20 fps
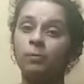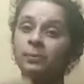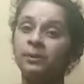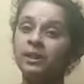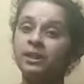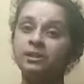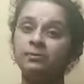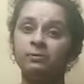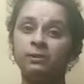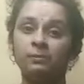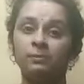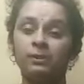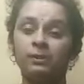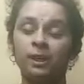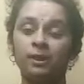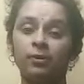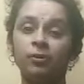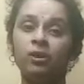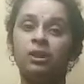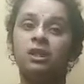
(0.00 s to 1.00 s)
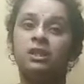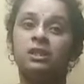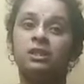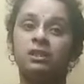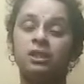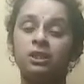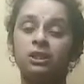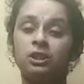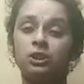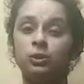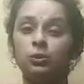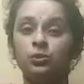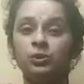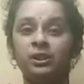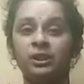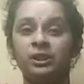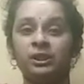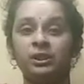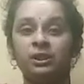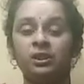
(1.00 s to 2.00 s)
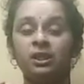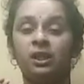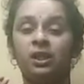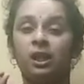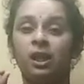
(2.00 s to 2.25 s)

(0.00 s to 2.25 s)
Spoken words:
beads will be there, no? Such units.